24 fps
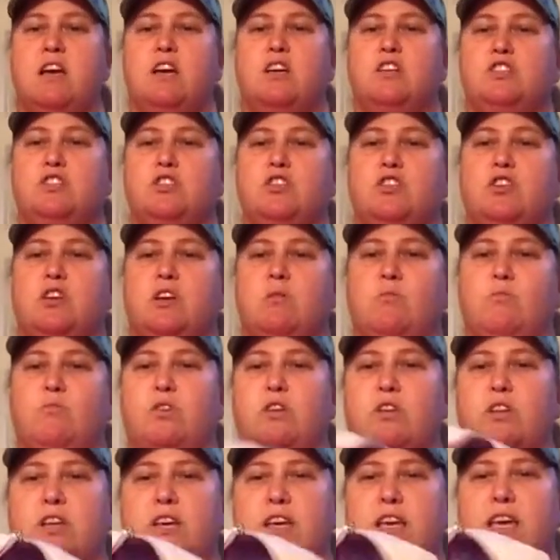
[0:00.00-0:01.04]
so you can
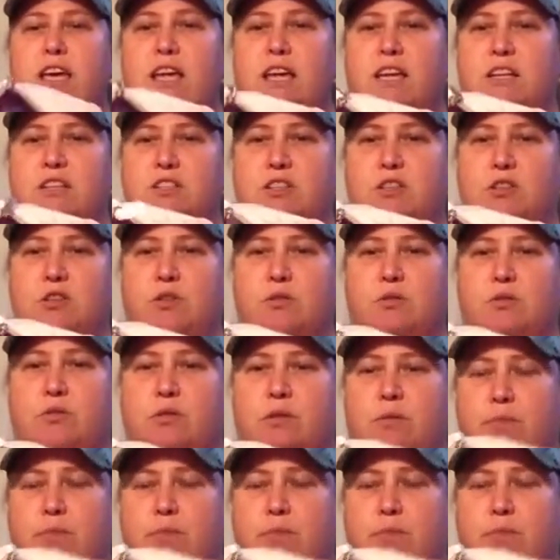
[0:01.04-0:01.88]
really get into the